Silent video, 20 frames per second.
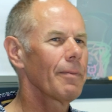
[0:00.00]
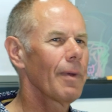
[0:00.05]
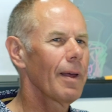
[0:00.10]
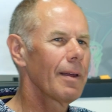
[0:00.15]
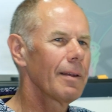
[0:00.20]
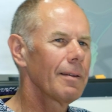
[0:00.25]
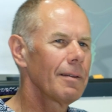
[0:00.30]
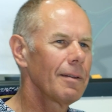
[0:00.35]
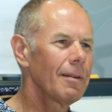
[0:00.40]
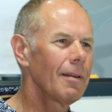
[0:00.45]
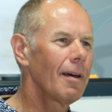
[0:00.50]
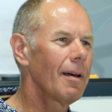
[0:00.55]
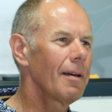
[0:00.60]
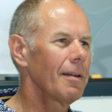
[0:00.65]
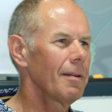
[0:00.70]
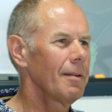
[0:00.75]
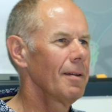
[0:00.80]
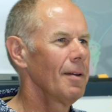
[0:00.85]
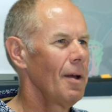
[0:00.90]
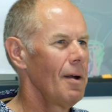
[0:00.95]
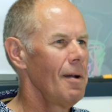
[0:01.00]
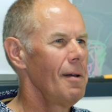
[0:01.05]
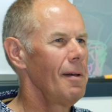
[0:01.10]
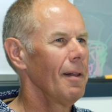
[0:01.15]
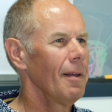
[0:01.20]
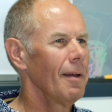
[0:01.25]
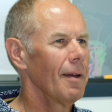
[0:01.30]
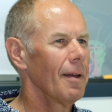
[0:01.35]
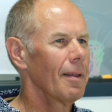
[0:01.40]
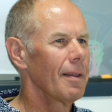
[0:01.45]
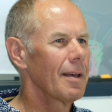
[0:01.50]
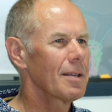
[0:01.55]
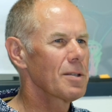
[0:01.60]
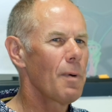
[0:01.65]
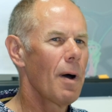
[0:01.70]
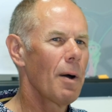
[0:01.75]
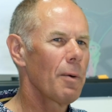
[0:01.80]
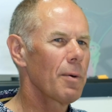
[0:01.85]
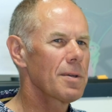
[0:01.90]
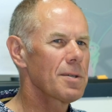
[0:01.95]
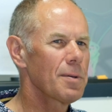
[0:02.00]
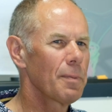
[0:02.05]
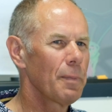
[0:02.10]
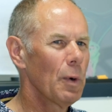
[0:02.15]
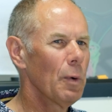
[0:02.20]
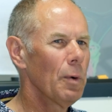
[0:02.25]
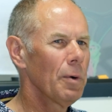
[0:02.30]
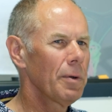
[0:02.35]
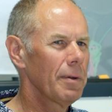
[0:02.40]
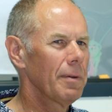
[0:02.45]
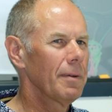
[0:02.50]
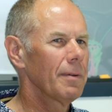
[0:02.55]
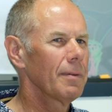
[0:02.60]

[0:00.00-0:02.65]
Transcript: And that's why we support it.